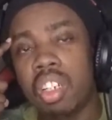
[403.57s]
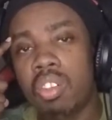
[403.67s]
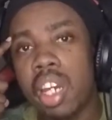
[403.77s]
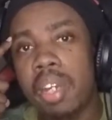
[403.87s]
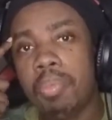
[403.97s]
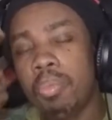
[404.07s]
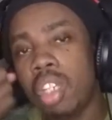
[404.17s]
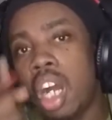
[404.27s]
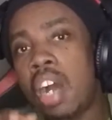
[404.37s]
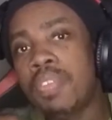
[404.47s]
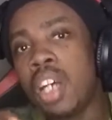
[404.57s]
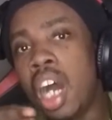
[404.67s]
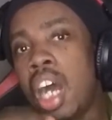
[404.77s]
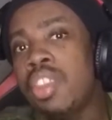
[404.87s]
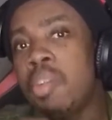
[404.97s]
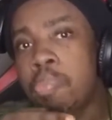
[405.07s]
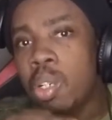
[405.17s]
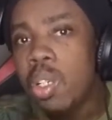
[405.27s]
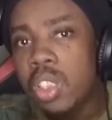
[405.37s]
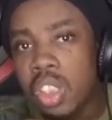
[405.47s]
right, of the other
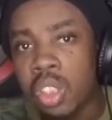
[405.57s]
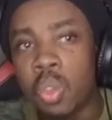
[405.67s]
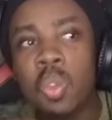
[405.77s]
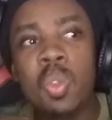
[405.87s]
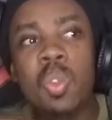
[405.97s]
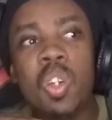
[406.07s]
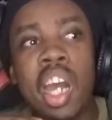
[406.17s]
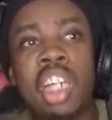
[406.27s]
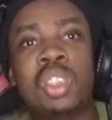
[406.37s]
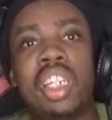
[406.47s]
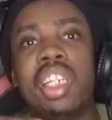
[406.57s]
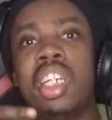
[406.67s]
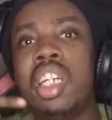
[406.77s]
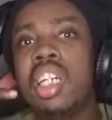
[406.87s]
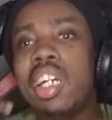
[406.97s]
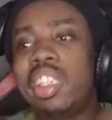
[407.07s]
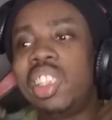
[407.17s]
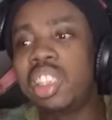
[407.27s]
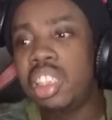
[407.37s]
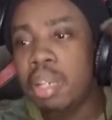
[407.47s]
person who actually
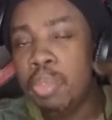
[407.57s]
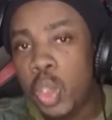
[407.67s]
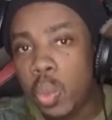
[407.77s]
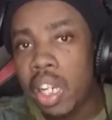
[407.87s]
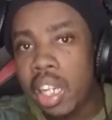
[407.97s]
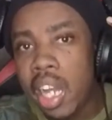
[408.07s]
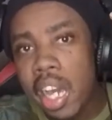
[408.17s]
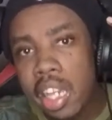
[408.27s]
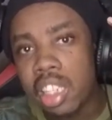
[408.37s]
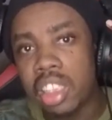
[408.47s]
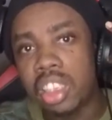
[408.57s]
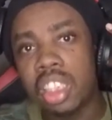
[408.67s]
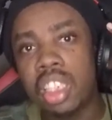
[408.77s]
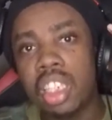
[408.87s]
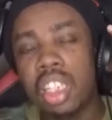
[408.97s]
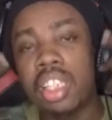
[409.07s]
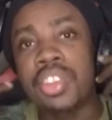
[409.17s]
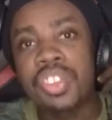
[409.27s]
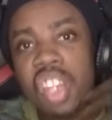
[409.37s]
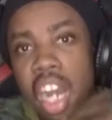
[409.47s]
conceptualize the
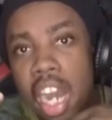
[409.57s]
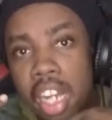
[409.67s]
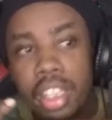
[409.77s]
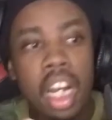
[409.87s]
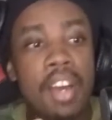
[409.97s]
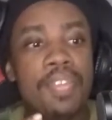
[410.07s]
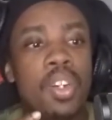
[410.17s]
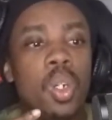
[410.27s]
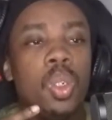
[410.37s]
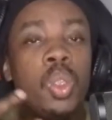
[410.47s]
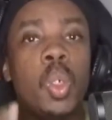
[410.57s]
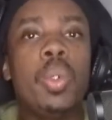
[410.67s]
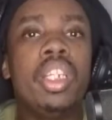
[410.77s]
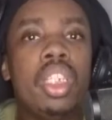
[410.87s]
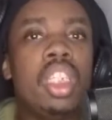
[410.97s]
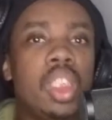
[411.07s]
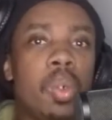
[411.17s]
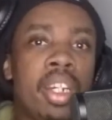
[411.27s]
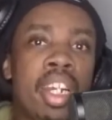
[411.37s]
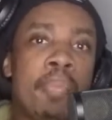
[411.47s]
thought of doing this
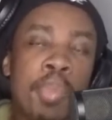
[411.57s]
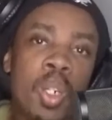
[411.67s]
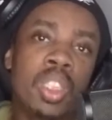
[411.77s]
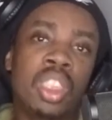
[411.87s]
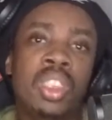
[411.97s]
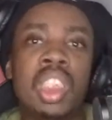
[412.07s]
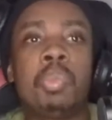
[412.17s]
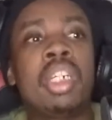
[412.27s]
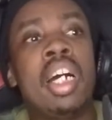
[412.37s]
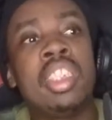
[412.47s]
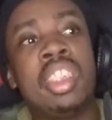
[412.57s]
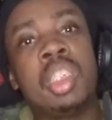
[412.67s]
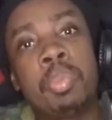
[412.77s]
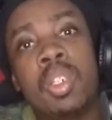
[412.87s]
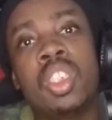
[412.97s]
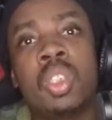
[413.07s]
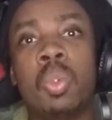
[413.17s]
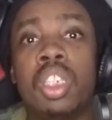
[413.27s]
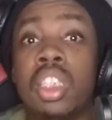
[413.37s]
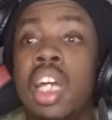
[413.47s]
to another person just because this person
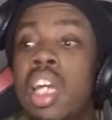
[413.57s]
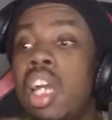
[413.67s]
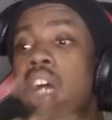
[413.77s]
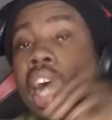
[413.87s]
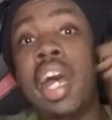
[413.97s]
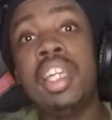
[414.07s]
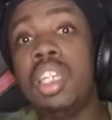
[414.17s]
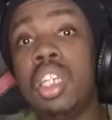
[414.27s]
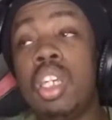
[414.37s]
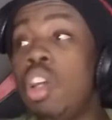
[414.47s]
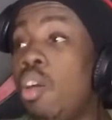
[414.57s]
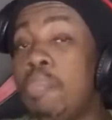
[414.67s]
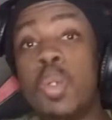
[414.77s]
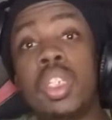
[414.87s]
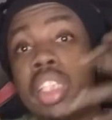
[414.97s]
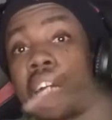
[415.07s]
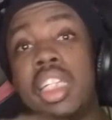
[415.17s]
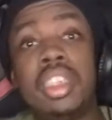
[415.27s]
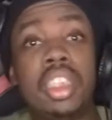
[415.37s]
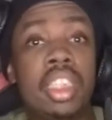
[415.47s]
was, i.e., more
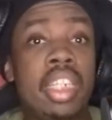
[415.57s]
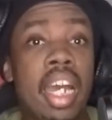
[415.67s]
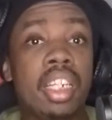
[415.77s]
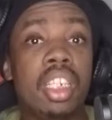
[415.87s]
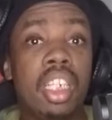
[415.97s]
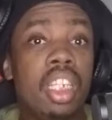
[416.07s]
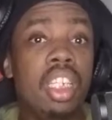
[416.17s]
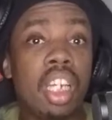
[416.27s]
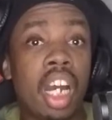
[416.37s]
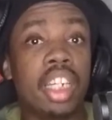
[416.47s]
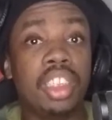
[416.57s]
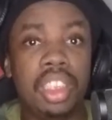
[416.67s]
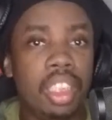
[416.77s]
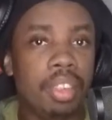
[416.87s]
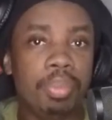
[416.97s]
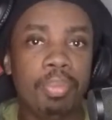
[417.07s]
talented than he or she,